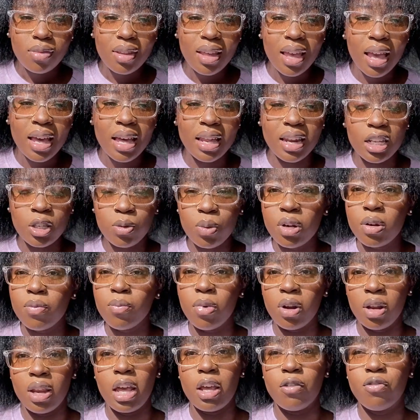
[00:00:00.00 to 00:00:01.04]
And that's what
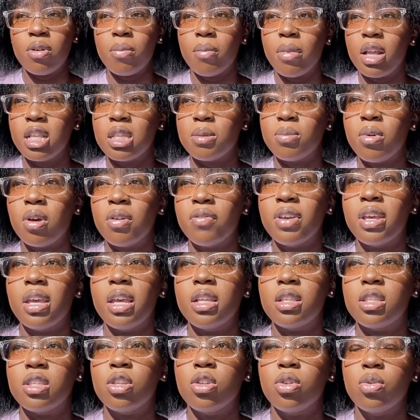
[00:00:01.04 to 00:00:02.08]
life reminds me of.
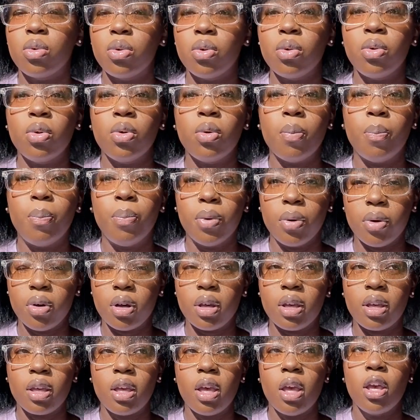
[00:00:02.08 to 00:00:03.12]
It's your
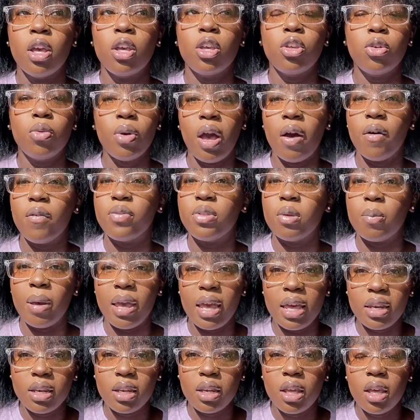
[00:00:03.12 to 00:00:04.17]
book. You have the
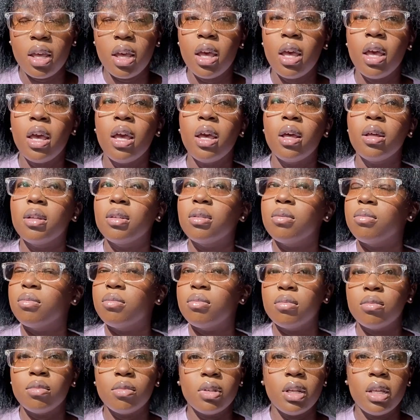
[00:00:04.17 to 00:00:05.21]
pen.
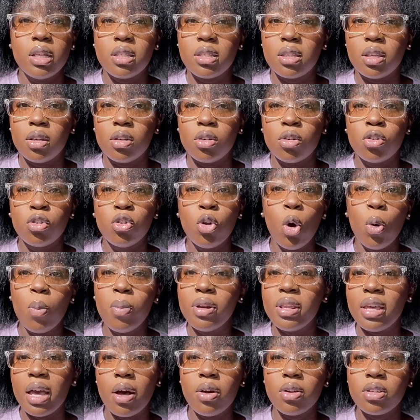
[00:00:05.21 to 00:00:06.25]
Listen,
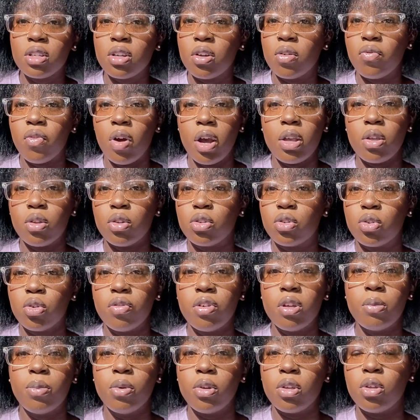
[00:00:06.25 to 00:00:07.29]
nobody else can write your
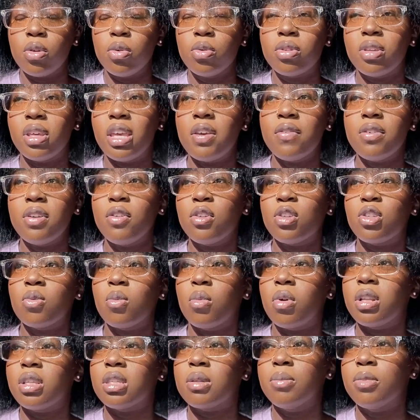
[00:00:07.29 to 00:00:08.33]
story but you. So even if
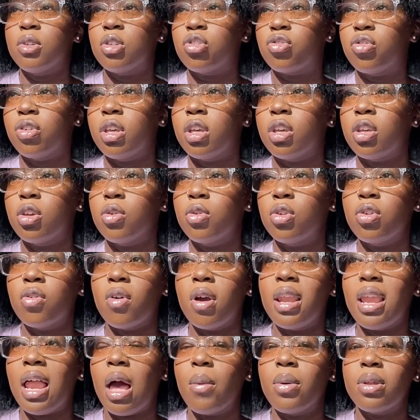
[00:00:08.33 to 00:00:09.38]
someone's mistreating you and
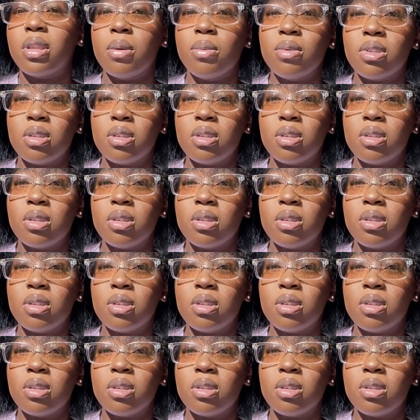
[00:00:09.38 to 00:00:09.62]
you're allowing them to